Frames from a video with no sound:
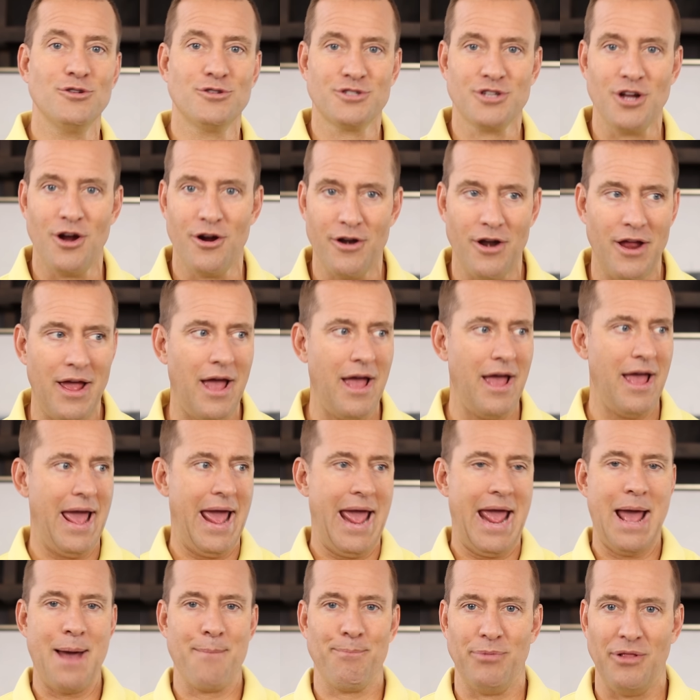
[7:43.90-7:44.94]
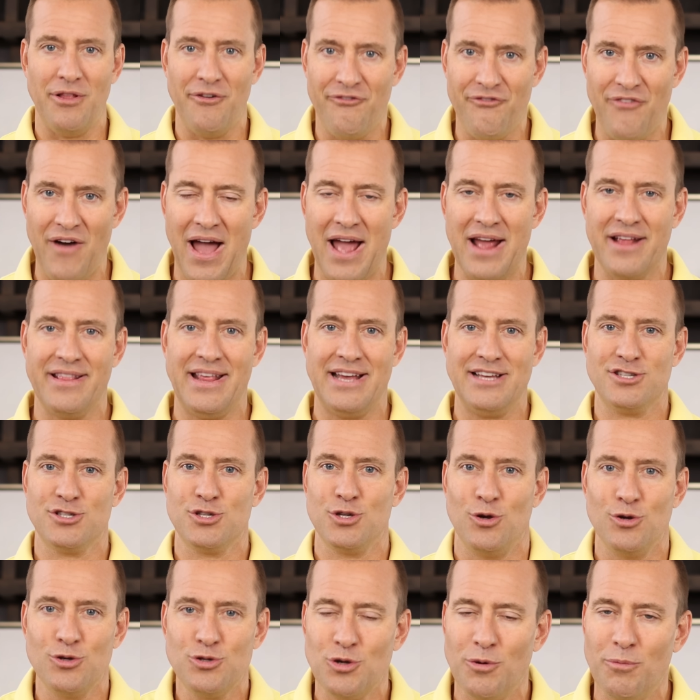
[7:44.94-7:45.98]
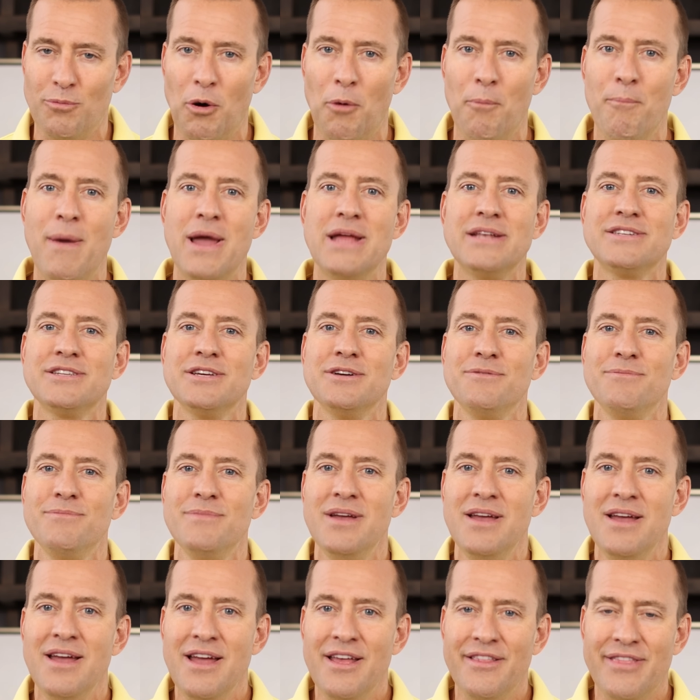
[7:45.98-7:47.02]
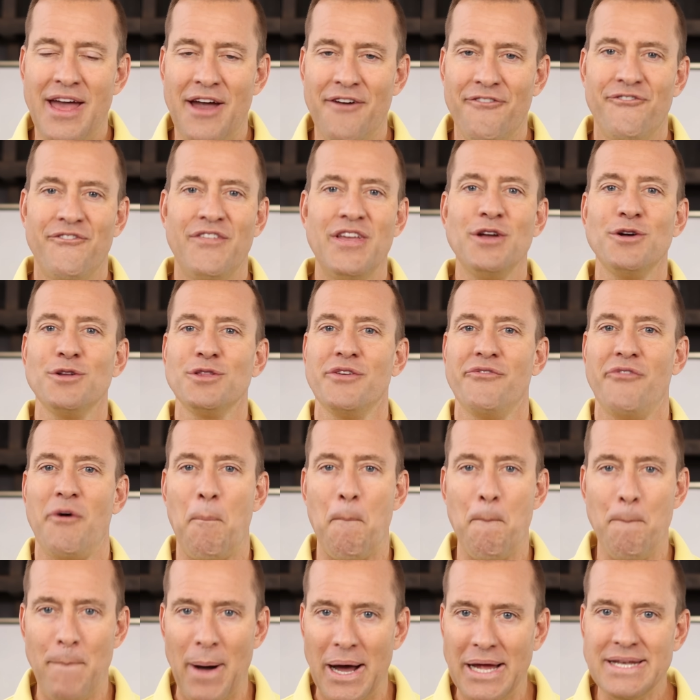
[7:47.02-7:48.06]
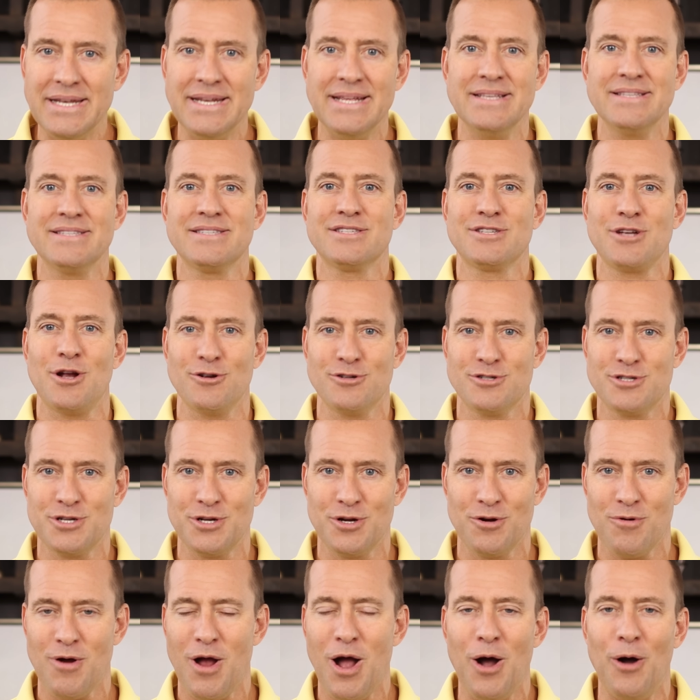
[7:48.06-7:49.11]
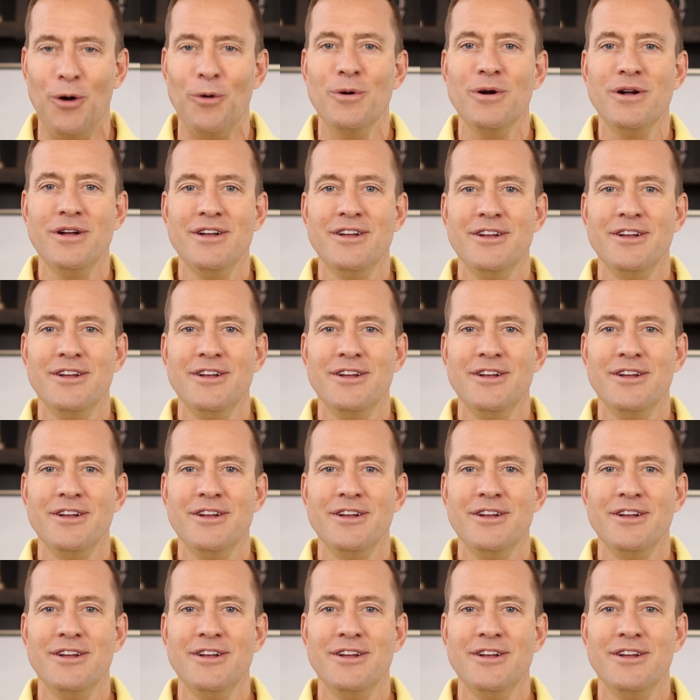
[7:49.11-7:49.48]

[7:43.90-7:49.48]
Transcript: you start amplifying that social momentum, that field of abundance starts to grow.